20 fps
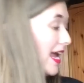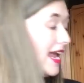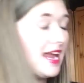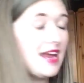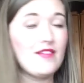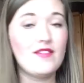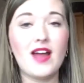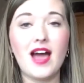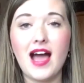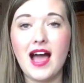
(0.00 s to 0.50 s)
Here
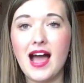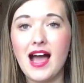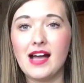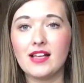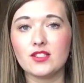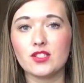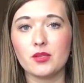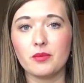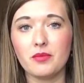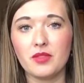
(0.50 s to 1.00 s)

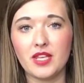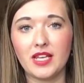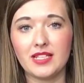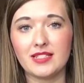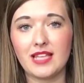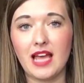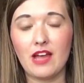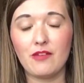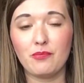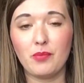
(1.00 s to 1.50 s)
are some
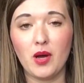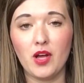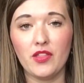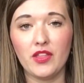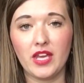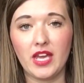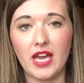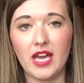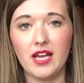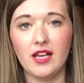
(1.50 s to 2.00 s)
things that I've bought
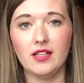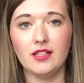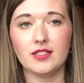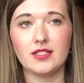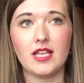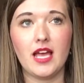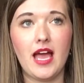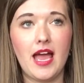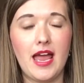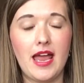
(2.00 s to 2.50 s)
the
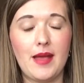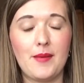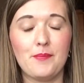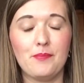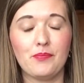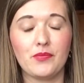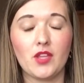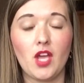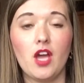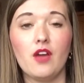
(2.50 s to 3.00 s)
girls
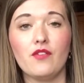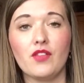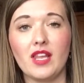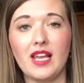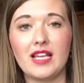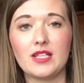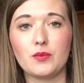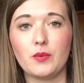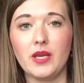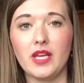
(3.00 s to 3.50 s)
over the
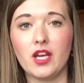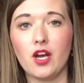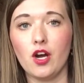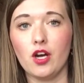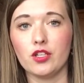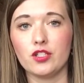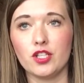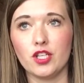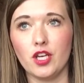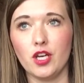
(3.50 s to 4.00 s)
last week
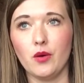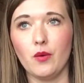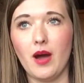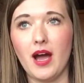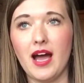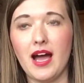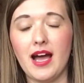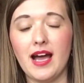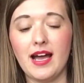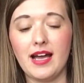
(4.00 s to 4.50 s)
or two,
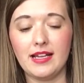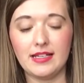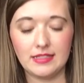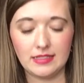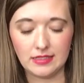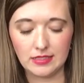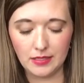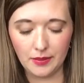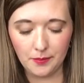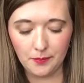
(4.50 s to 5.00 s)

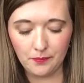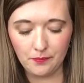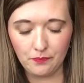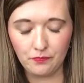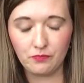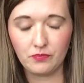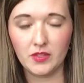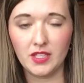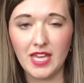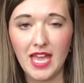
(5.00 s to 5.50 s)
and
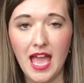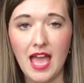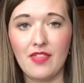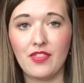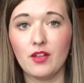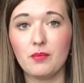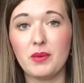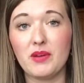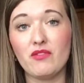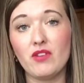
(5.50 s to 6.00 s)
yeah,
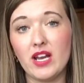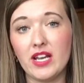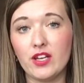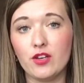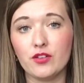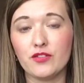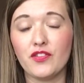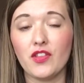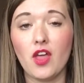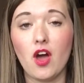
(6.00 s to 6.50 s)
they'll be really
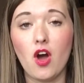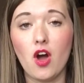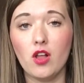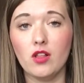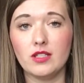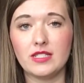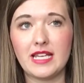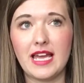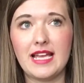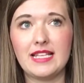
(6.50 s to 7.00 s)
good for the
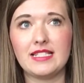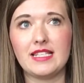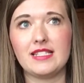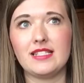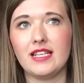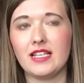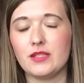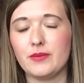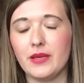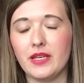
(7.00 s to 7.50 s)
holidays. The
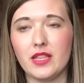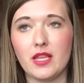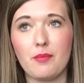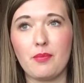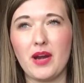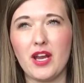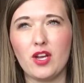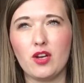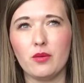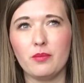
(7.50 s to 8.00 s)
6-week, they
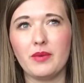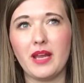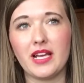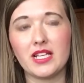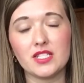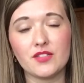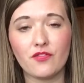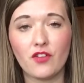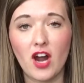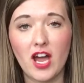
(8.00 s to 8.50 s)
break up
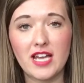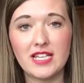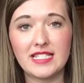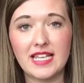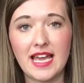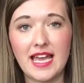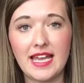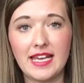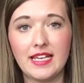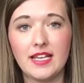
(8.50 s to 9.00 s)
next
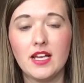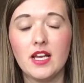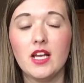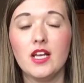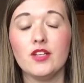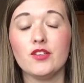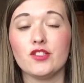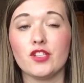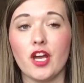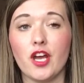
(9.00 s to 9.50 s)
Friday,
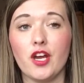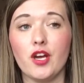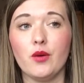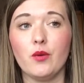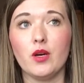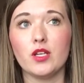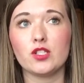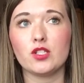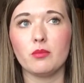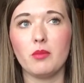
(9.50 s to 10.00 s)

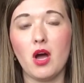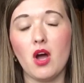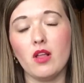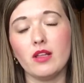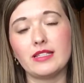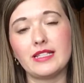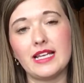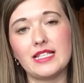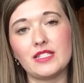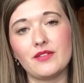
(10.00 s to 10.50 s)
so summer
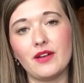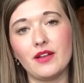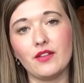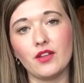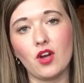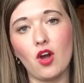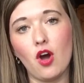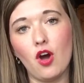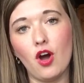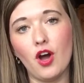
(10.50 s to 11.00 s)
holidays around
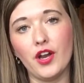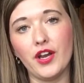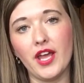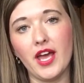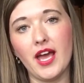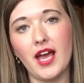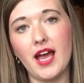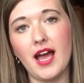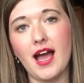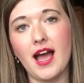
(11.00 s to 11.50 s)
the
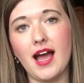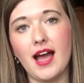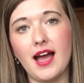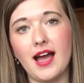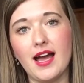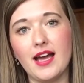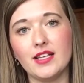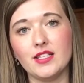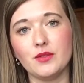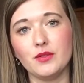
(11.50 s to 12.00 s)
corner,
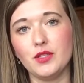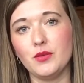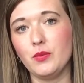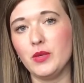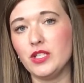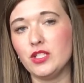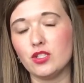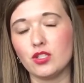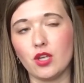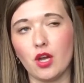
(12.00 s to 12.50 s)
and
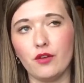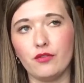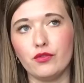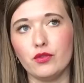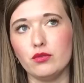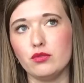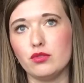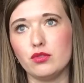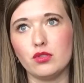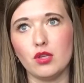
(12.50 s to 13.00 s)
we just go
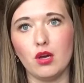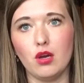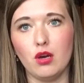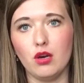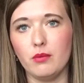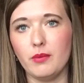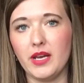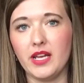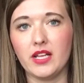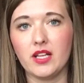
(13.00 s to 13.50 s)
through
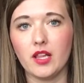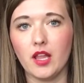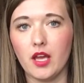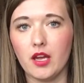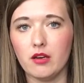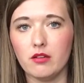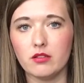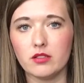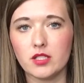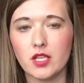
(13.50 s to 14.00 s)
so many
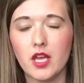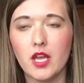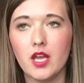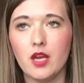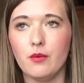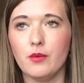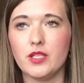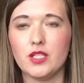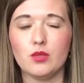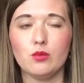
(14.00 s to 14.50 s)
clothes.
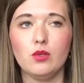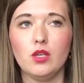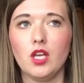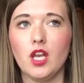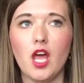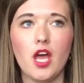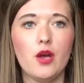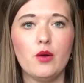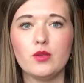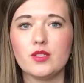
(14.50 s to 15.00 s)
We do
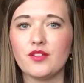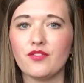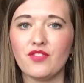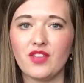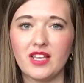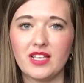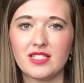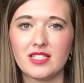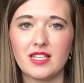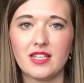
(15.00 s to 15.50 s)
loads of
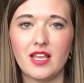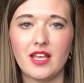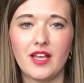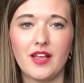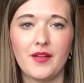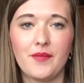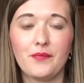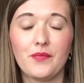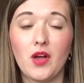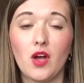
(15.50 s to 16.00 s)
things in the
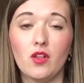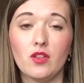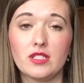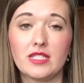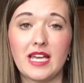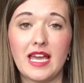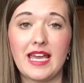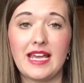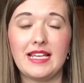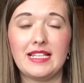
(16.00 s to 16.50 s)

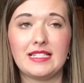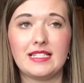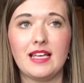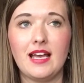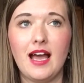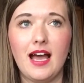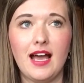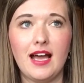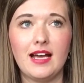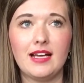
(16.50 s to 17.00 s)
holidays,
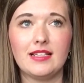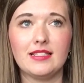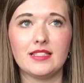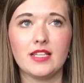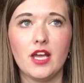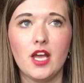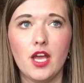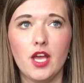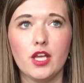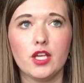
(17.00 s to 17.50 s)
and
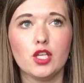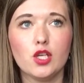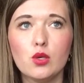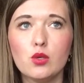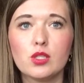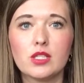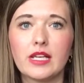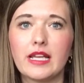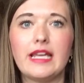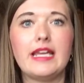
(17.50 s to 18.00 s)

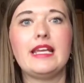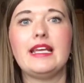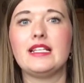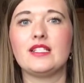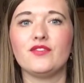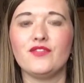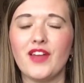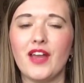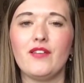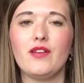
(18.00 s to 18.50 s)
usually
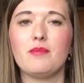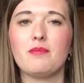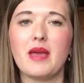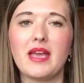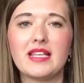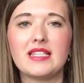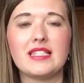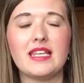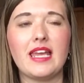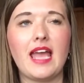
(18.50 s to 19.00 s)
it's very
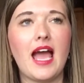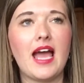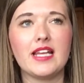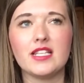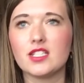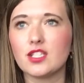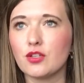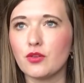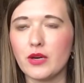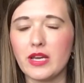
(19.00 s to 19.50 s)
messy,
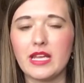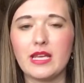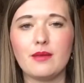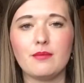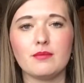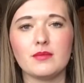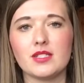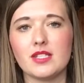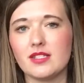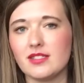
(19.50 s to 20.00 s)
ice
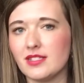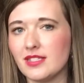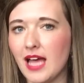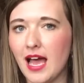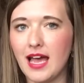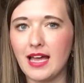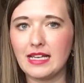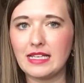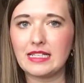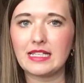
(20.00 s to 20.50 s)
creams,
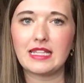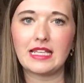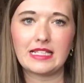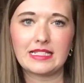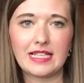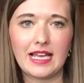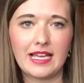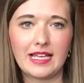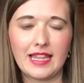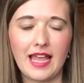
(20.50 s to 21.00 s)
sand,
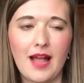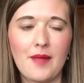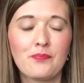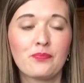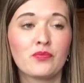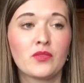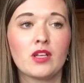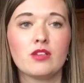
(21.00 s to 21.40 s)
things like that.